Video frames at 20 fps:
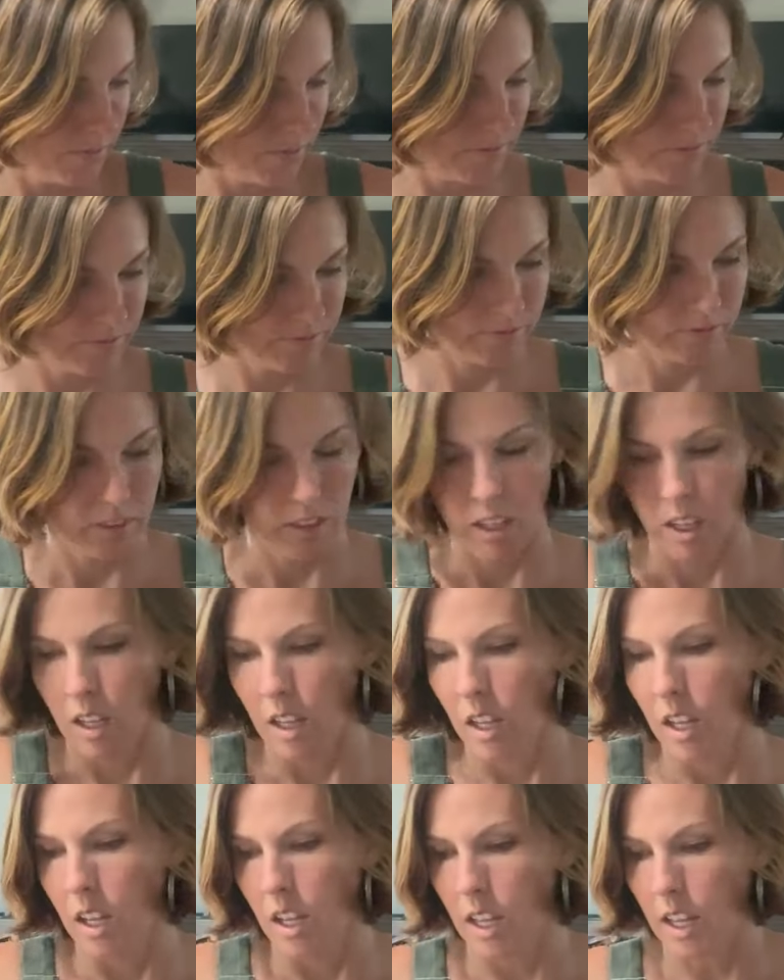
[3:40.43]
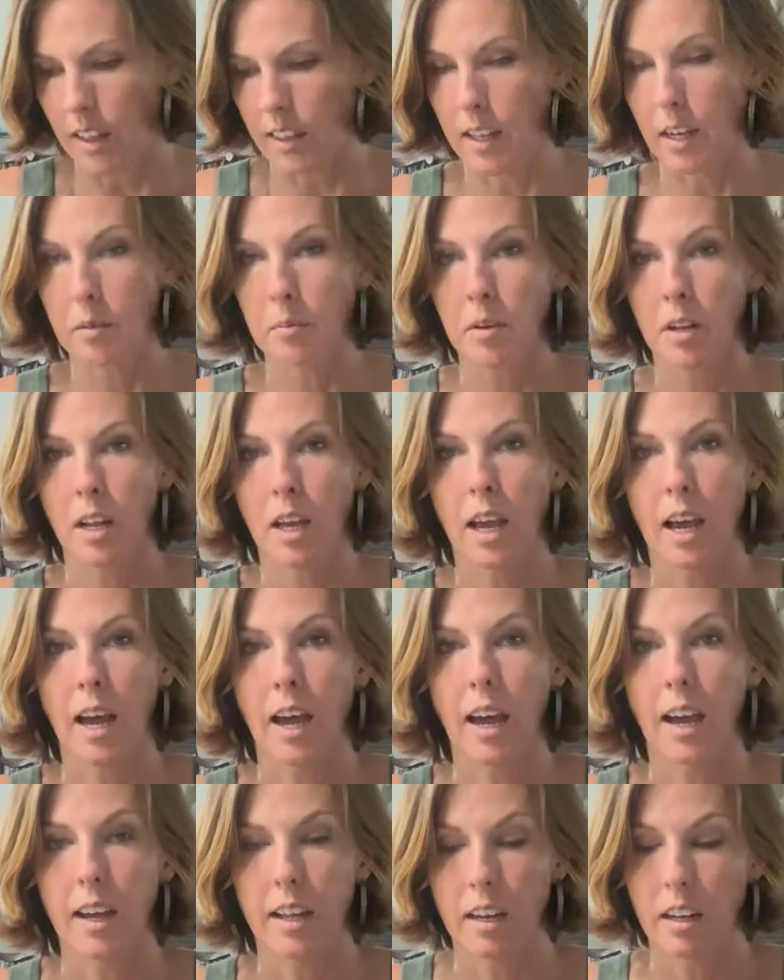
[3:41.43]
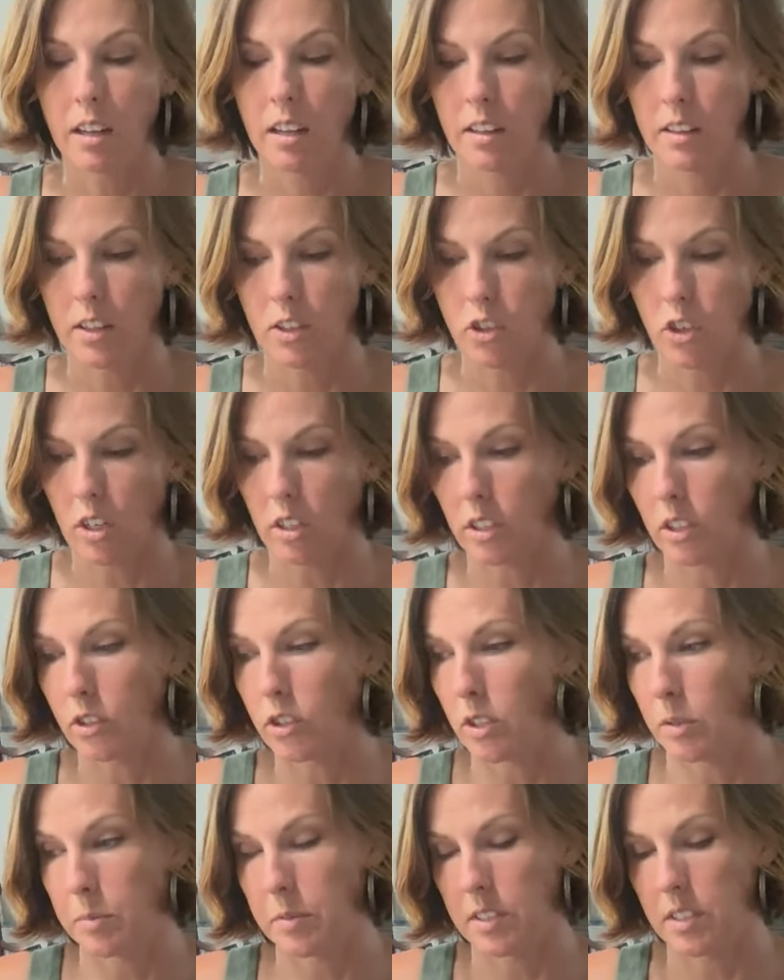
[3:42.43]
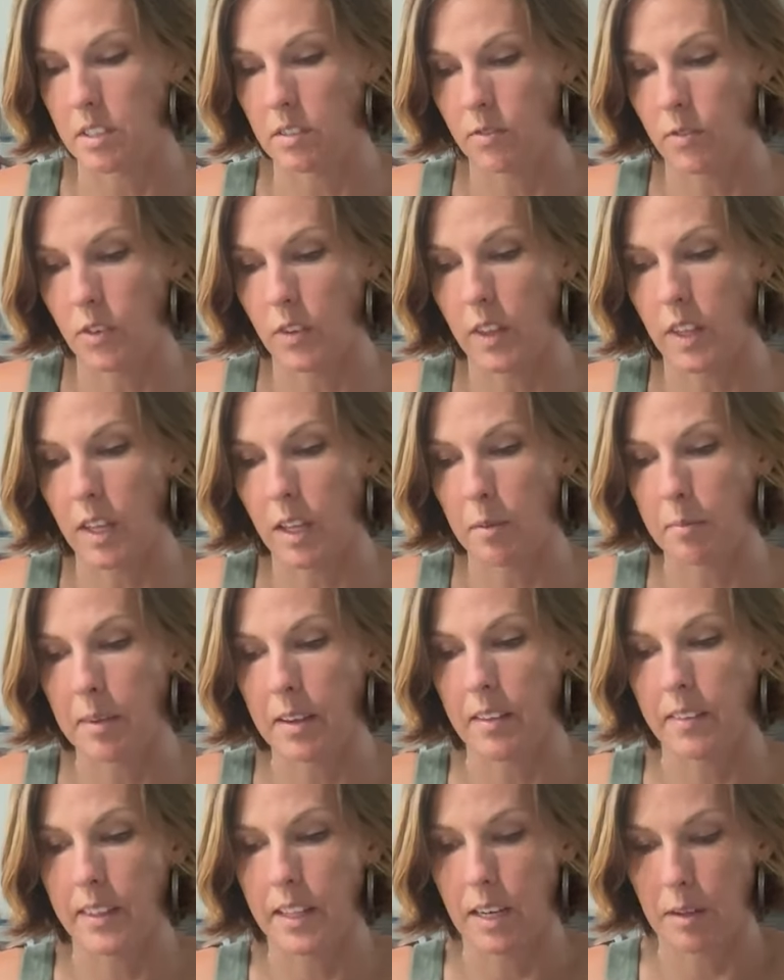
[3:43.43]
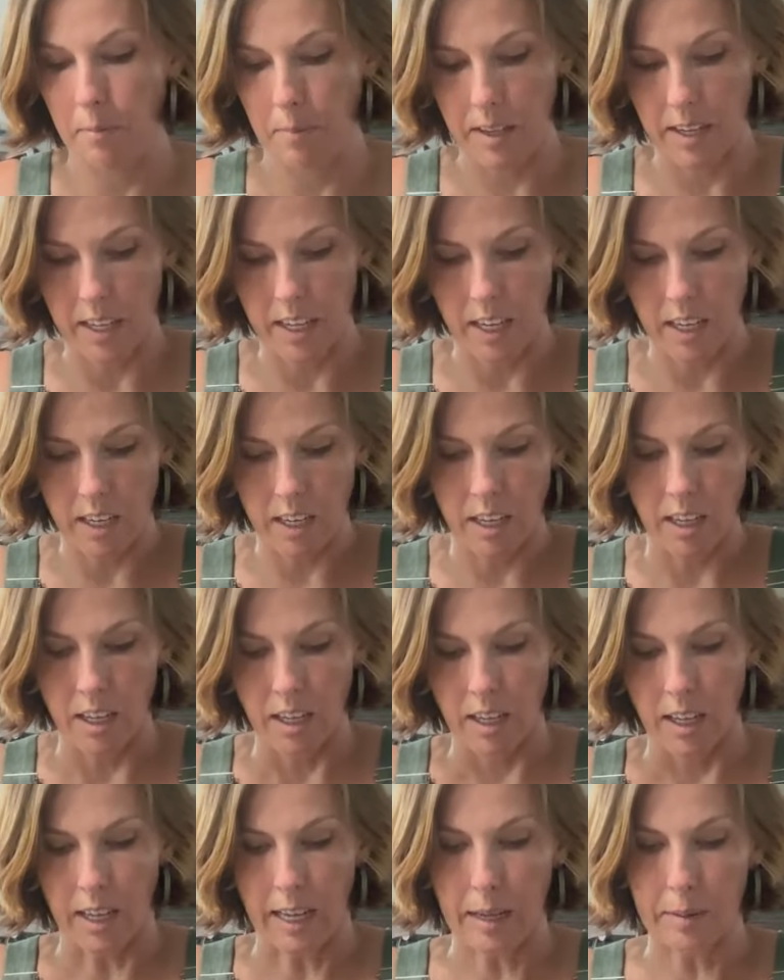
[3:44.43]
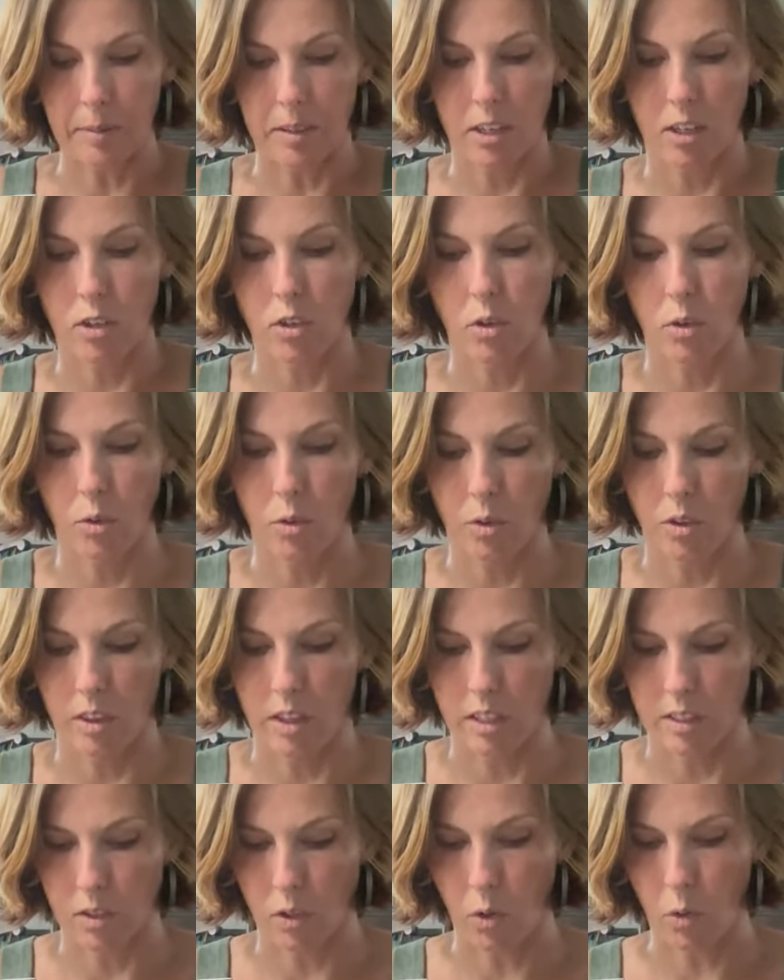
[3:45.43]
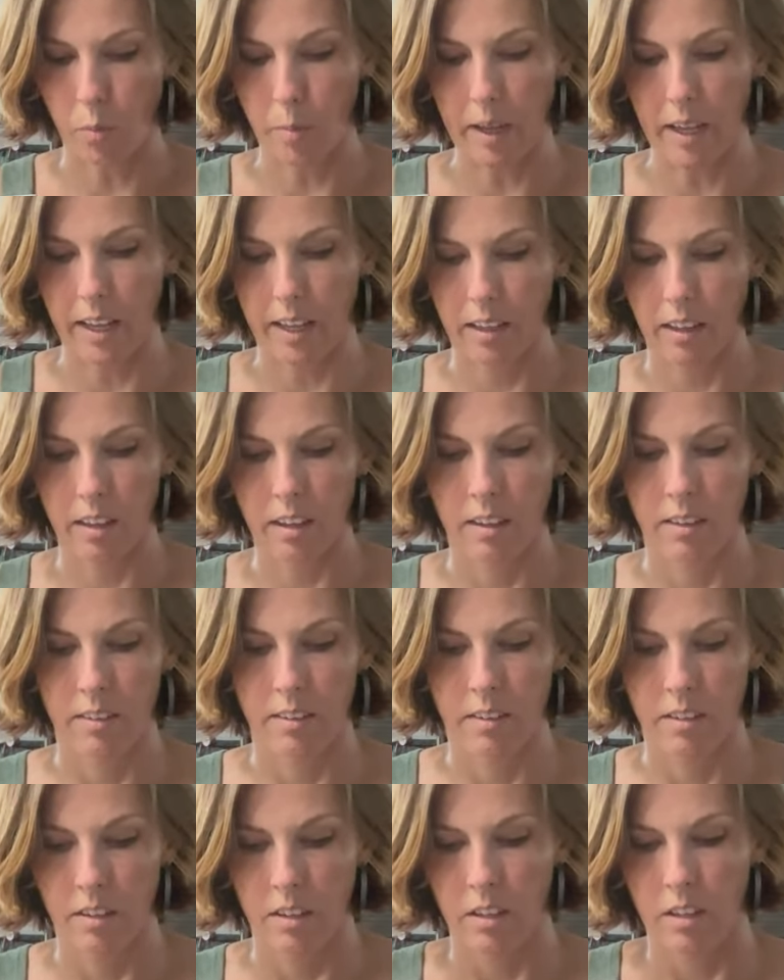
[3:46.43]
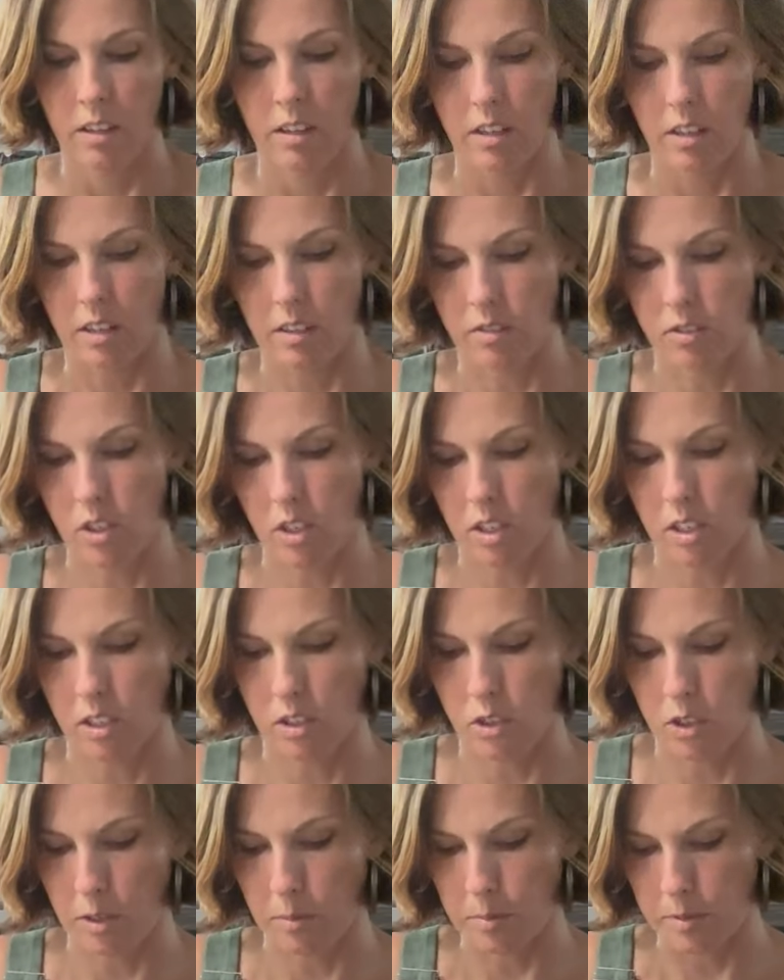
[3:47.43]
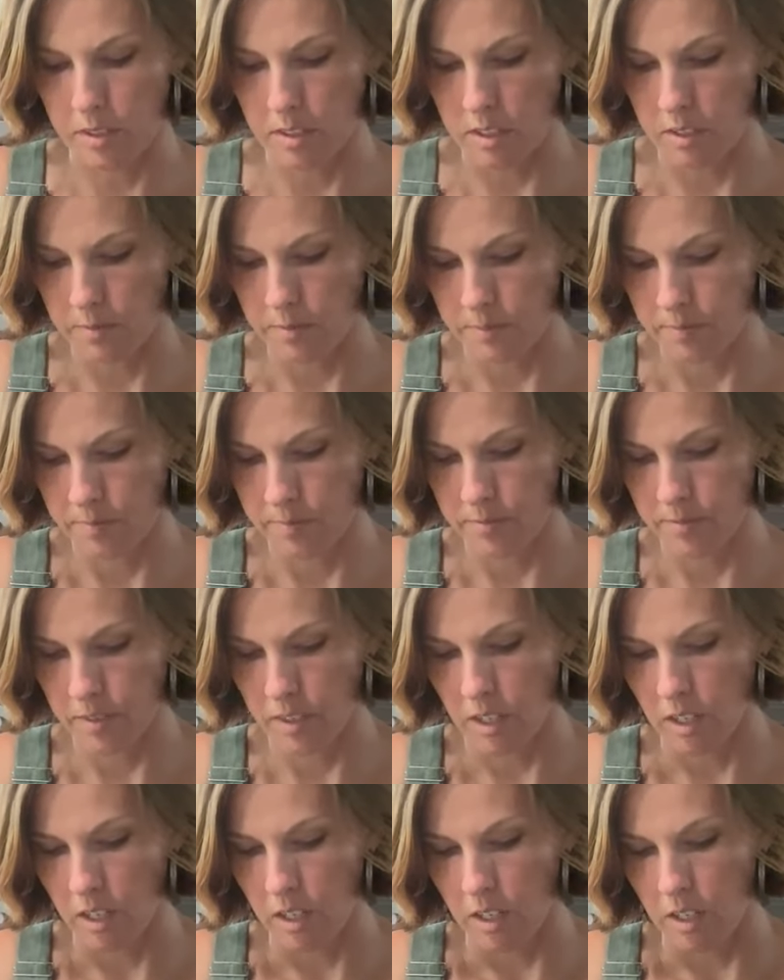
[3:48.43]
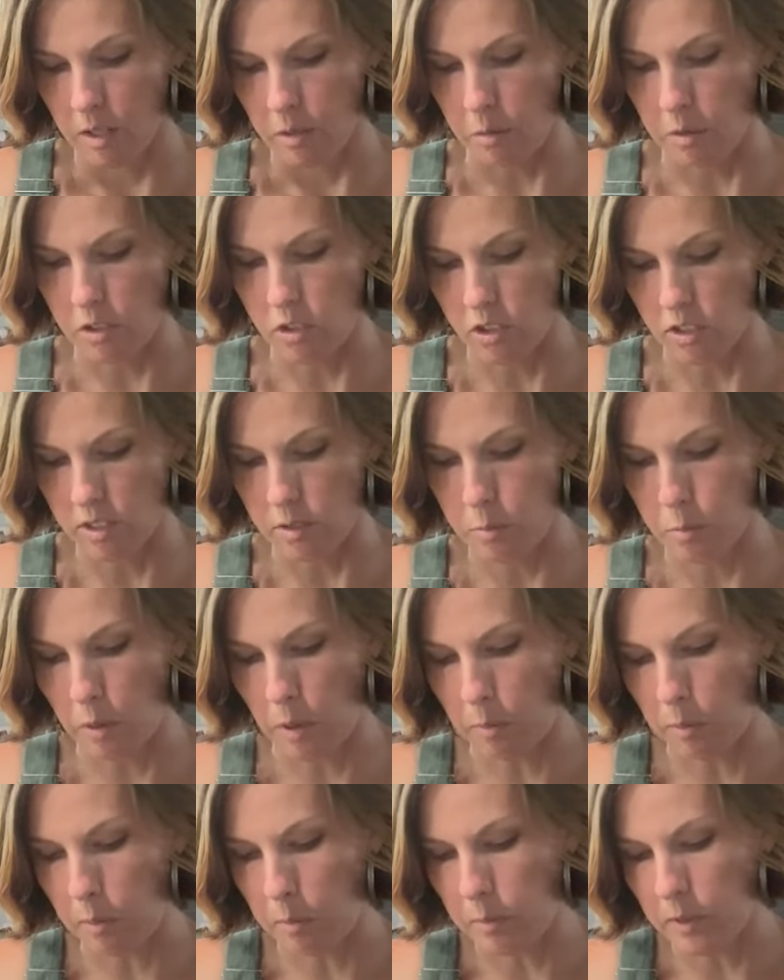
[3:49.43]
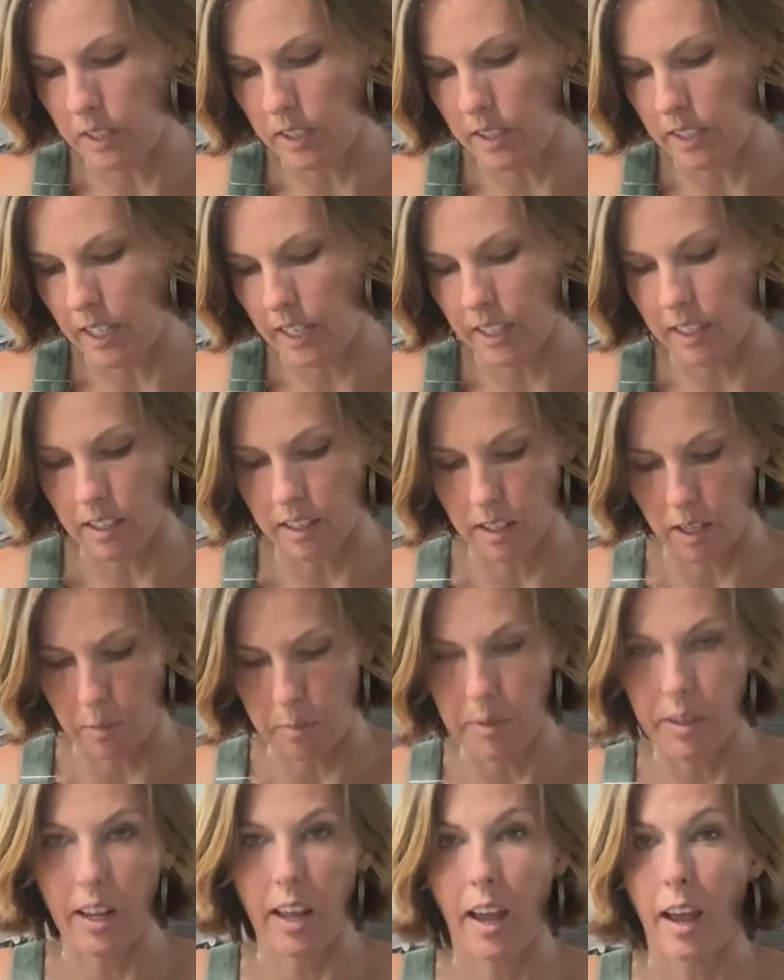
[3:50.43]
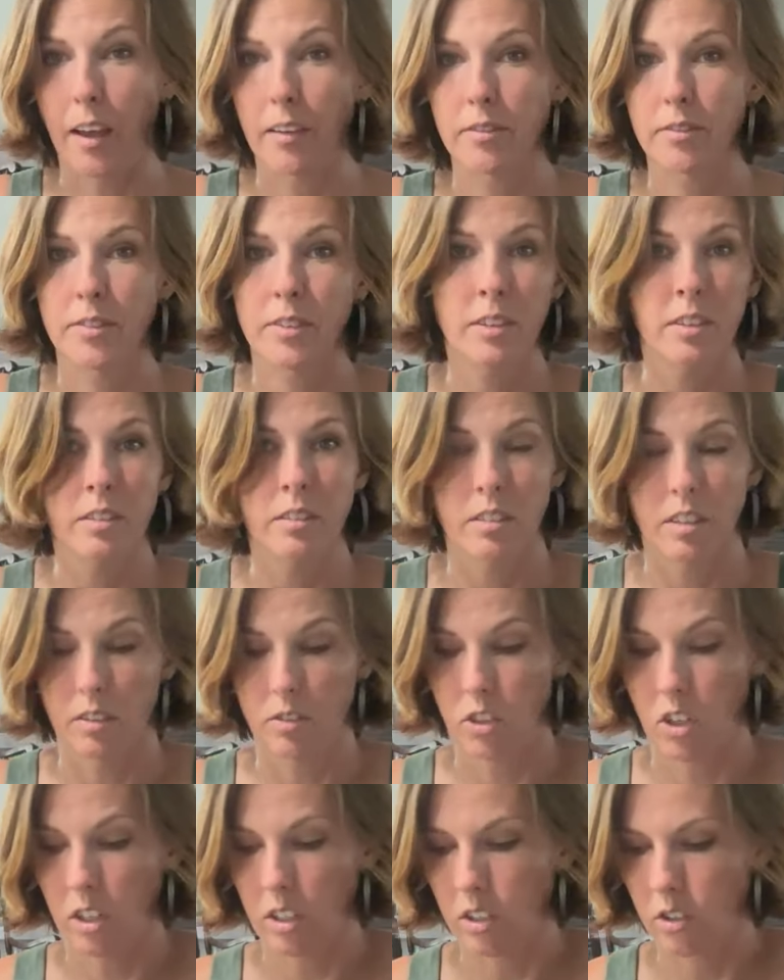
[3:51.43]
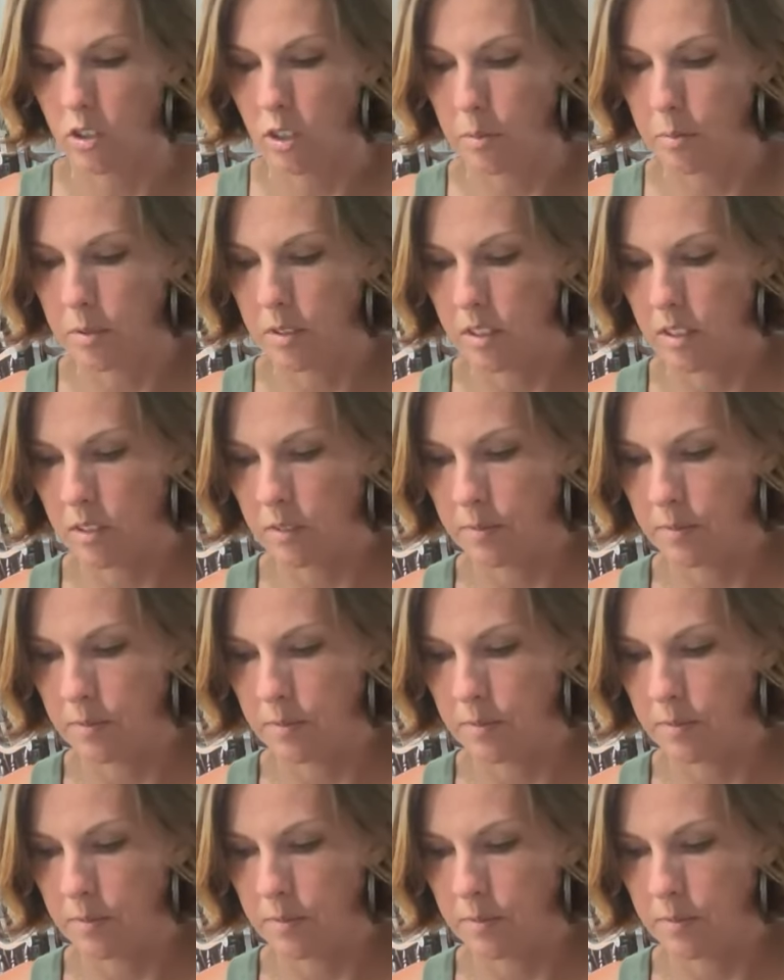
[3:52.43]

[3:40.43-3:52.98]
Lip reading: And then I'm gonna add the chocolate chips. For the amount that I'm making, I'm gonna do this whole bag of chocolate chips, which is probably like 1.5 cups of chocolate chips.